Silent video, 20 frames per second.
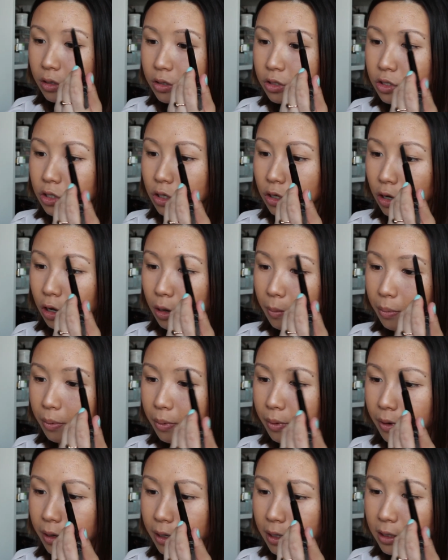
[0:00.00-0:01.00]
top
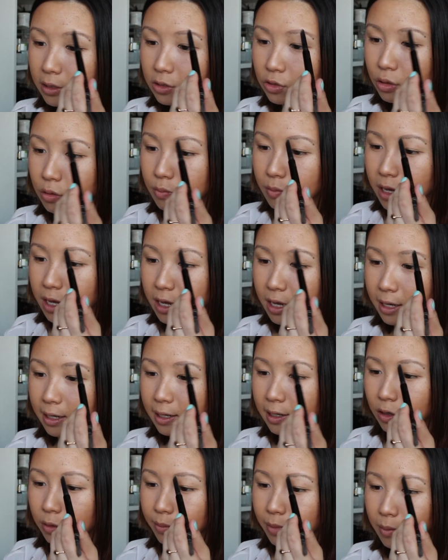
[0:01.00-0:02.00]
and just make it
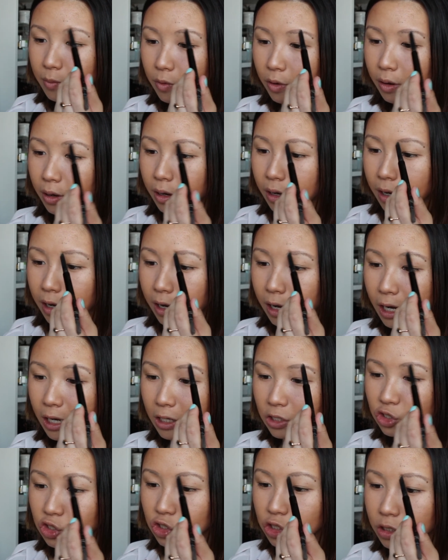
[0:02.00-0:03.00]
a little bit more
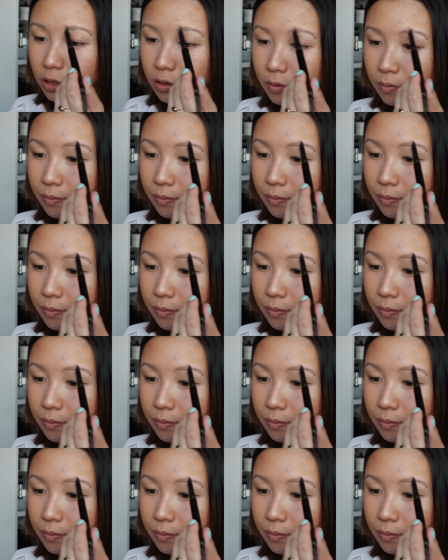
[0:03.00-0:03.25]
arched,